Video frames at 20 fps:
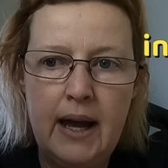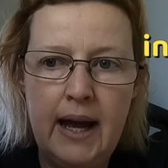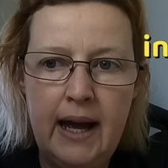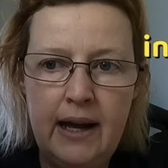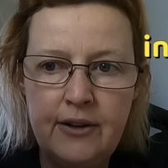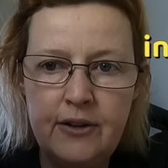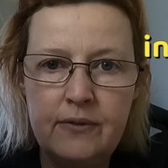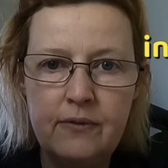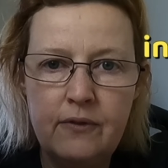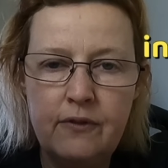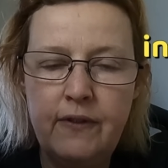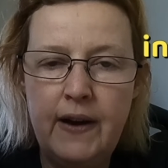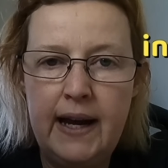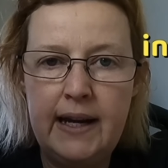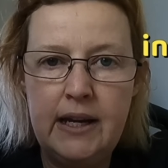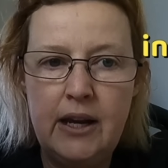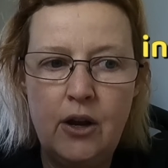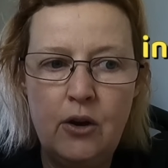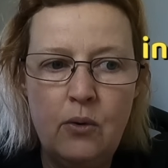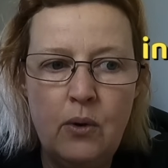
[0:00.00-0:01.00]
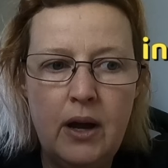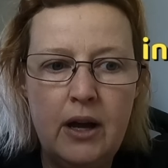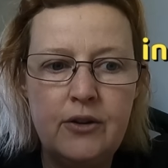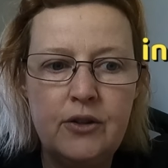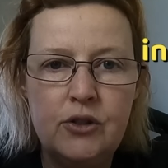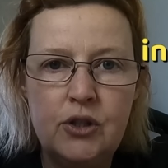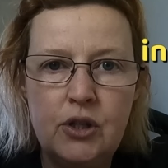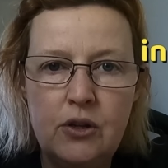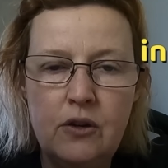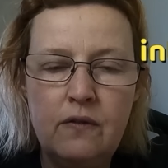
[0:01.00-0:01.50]
add value
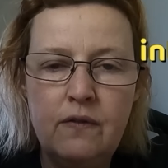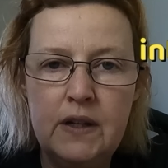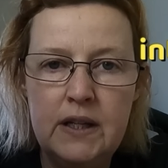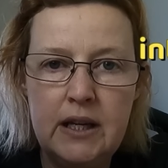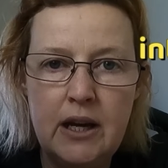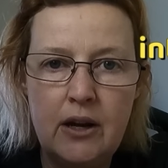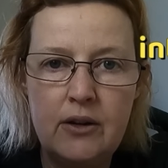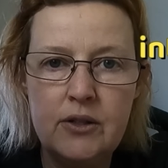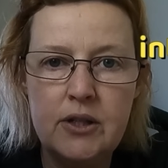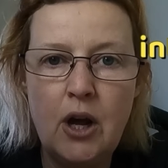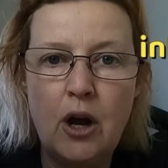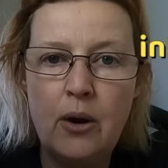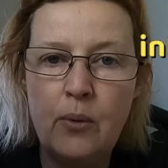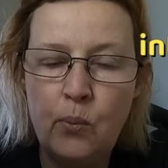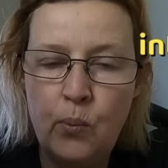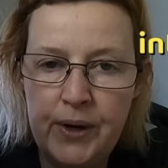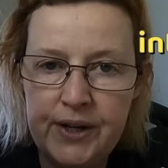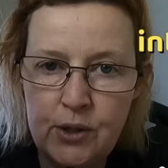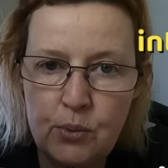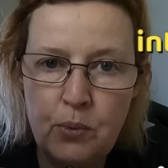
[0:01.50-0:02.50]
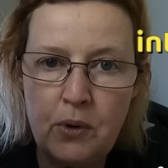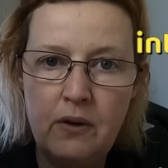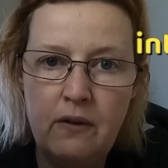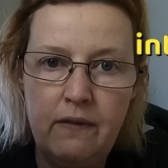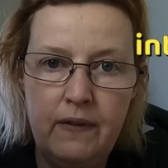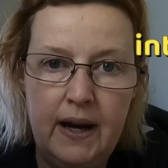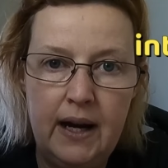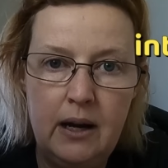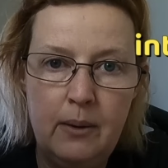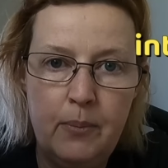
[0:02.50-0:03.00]
and do videos that I wish were
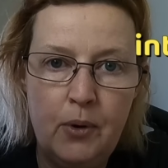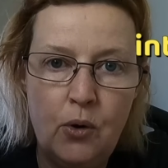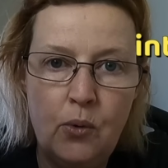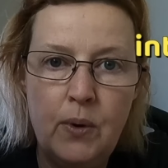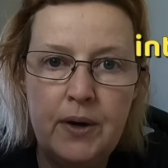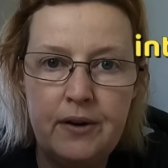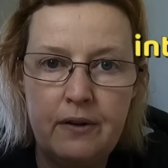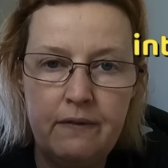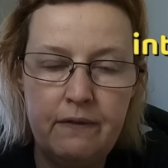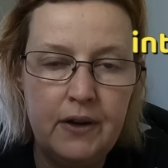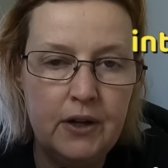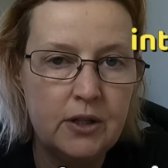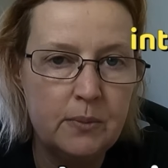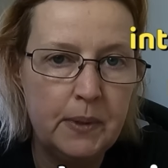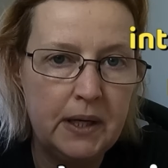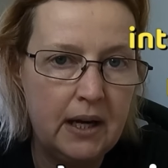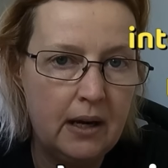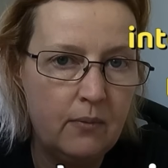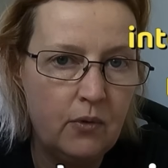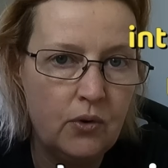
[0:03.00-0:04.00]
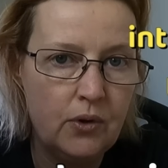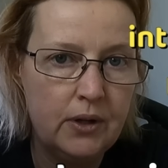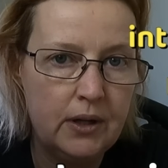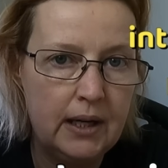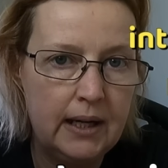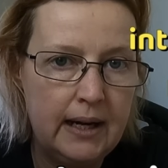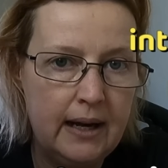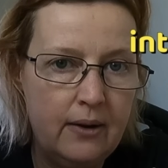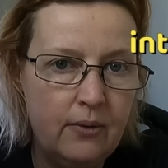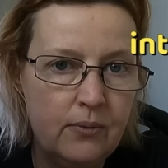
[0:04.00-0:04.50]
available when I first became
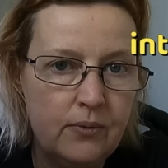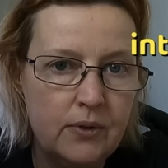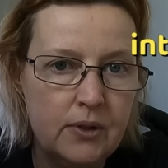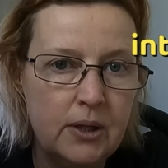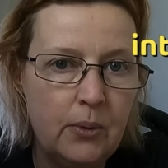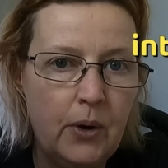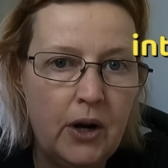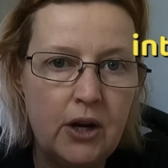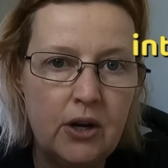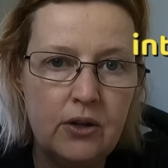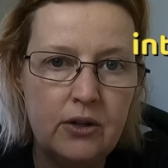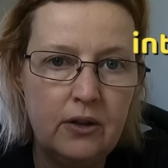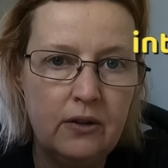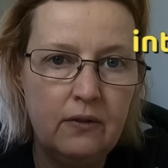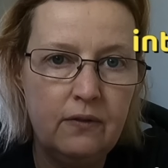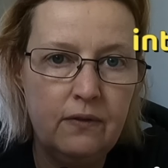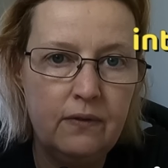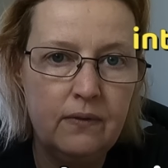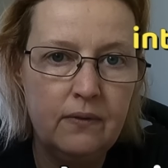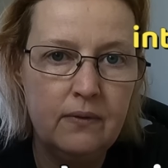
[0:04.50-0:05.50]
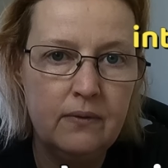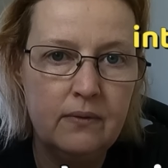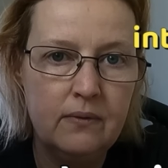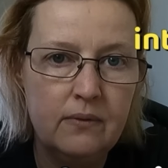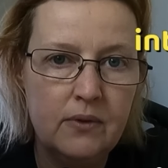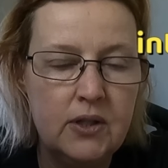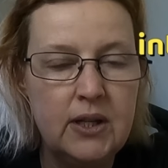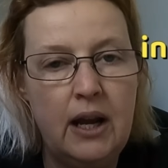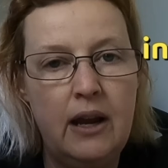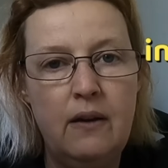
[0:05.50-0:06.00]
chronically ill. So I could have
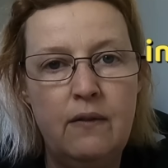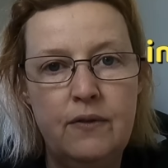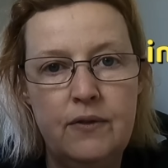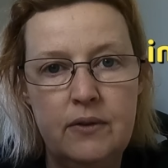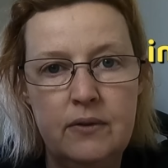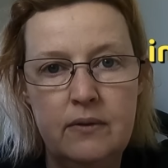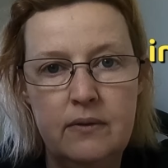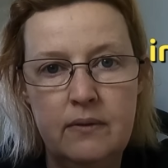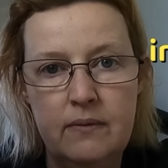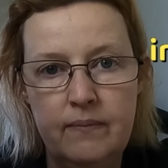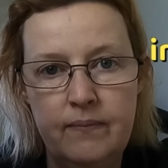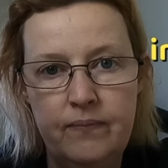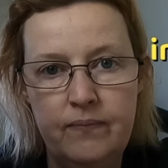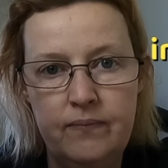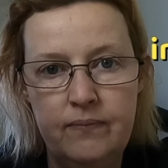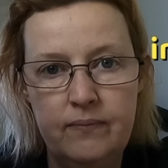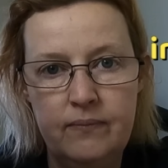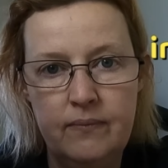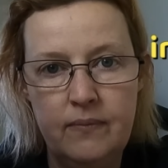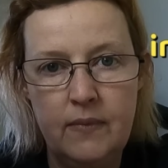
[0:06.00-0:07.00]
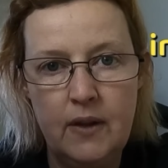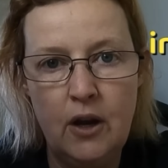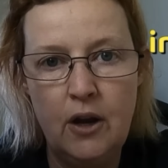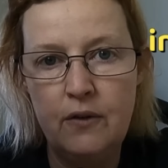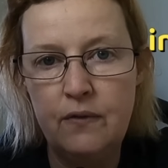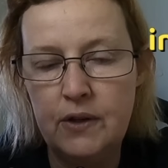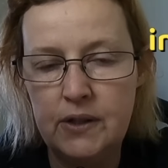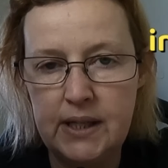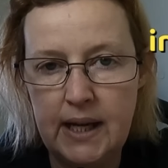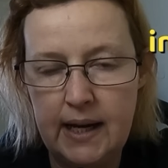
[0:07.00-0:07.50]
saved
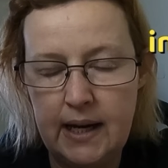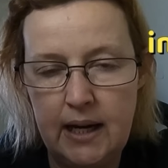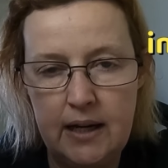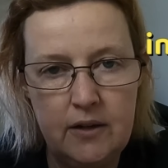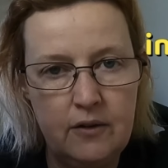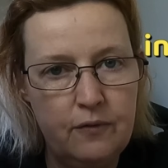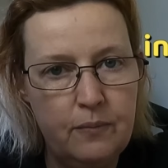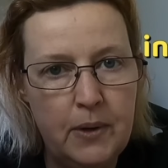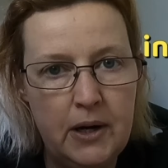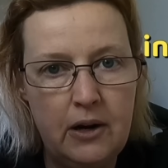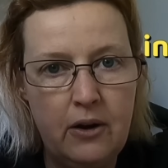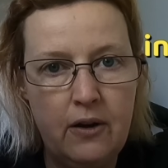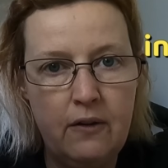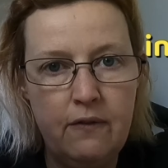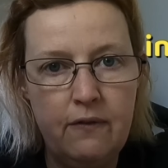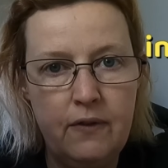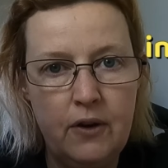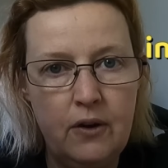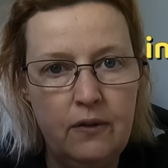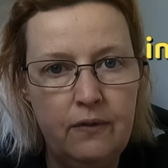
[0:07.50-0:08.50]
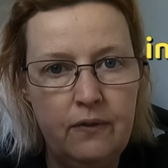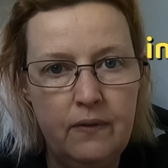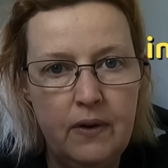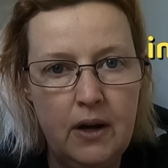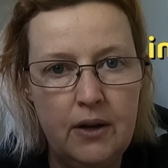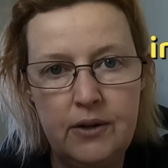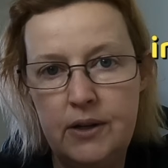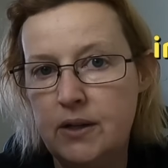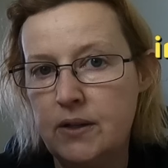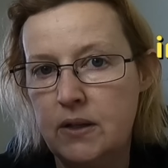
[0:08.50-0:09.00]
over a decade of my life of
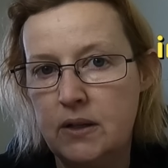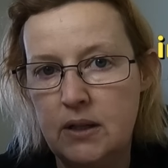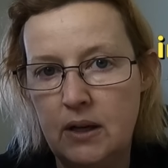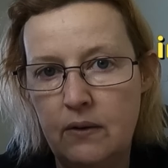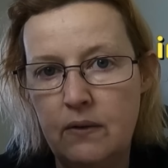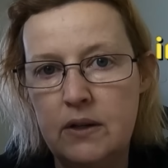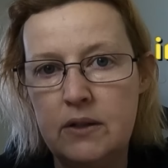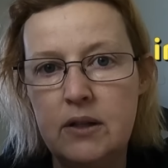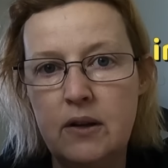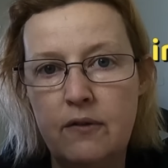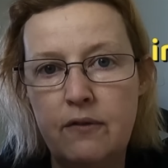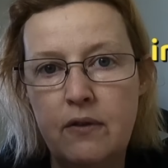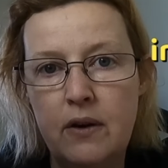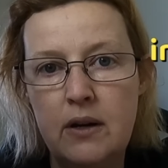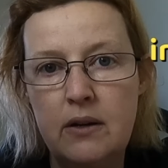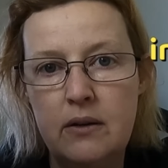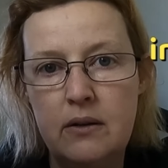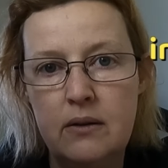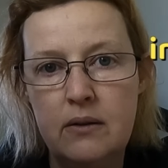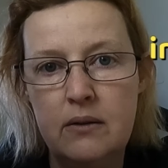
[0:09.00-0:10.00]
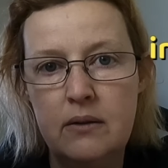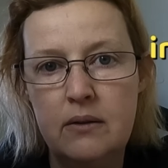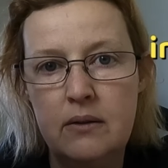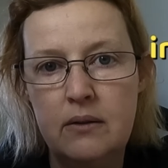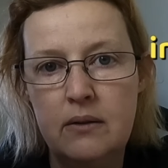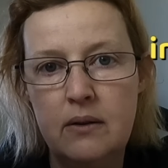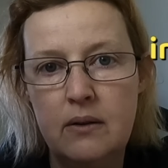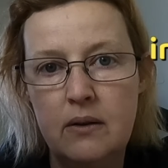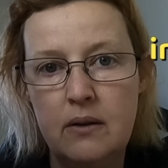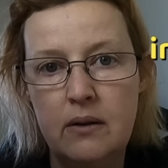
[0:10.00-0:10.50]
unnecessary suffering.
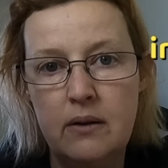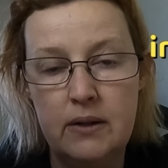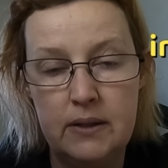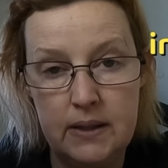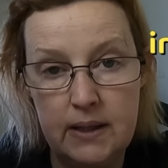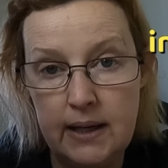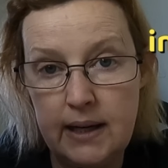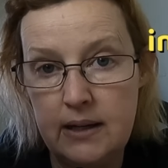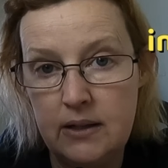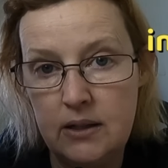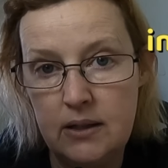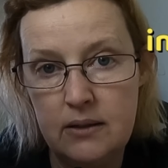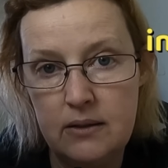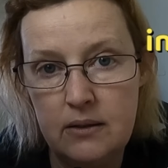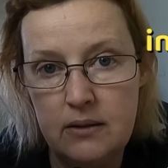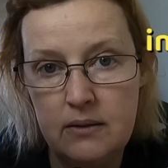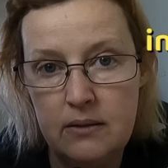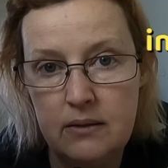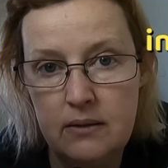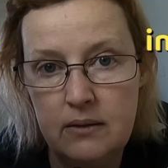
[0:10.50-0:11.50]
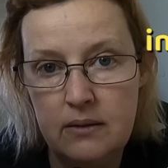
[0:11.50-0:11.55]
Isolated. It